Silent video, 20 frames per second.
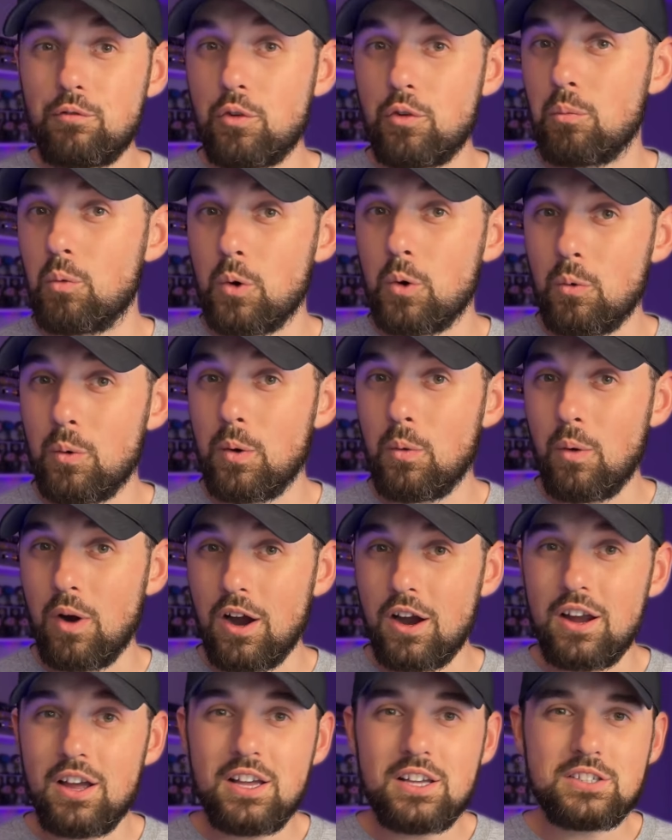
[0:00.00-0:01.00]
from where we
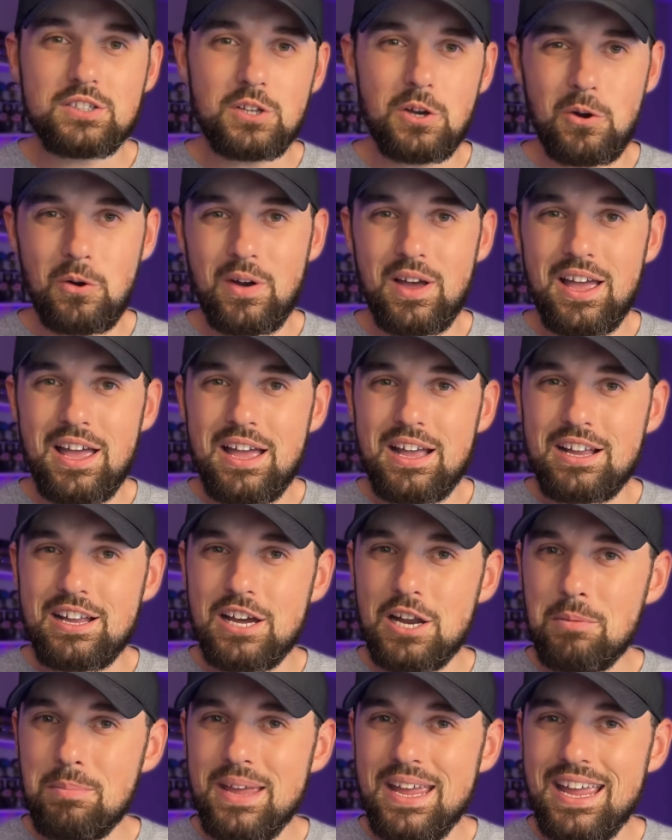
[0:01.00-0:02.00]
were. So,
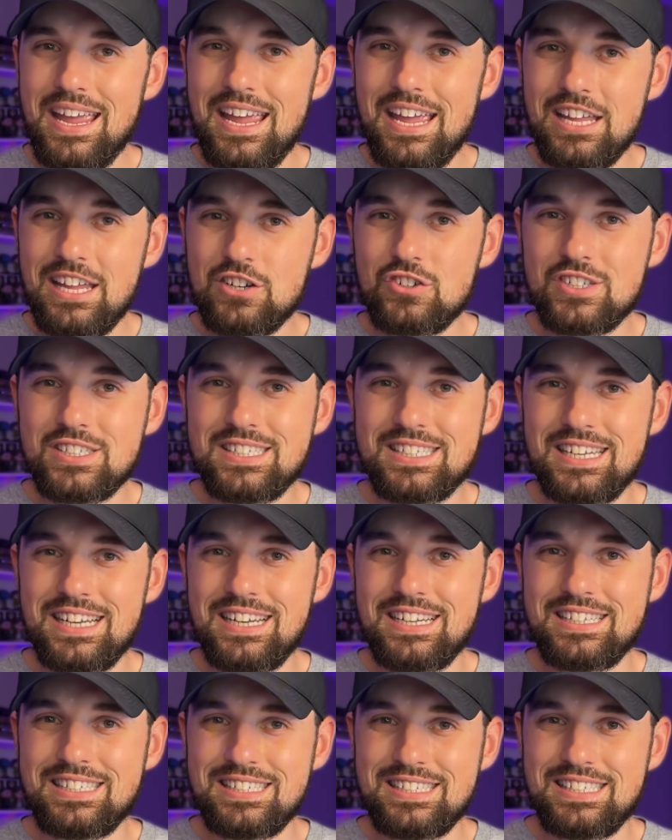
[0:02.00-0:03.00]
going to be
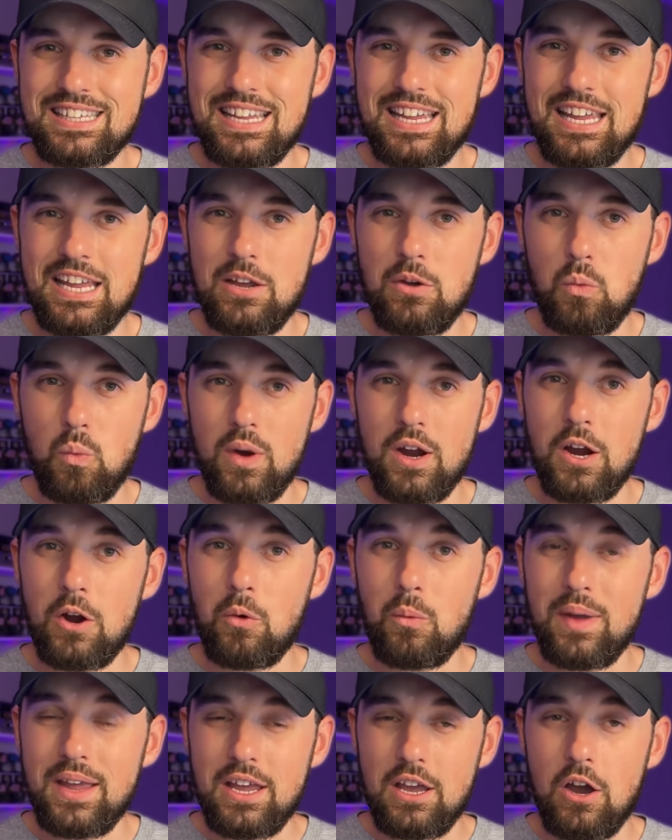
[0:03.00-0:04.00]
interesting to see where
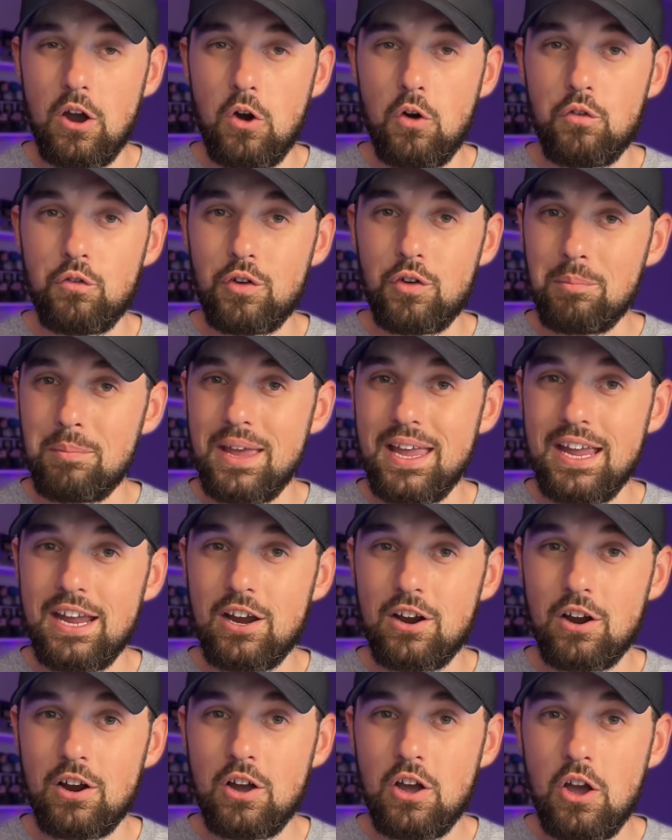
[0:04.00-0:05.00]
we go from
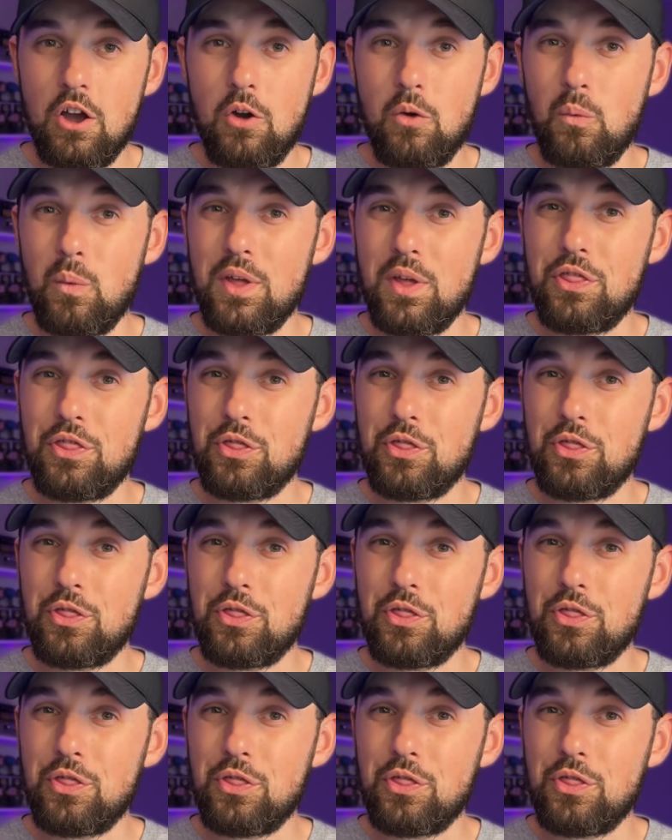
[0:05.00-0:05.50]
here with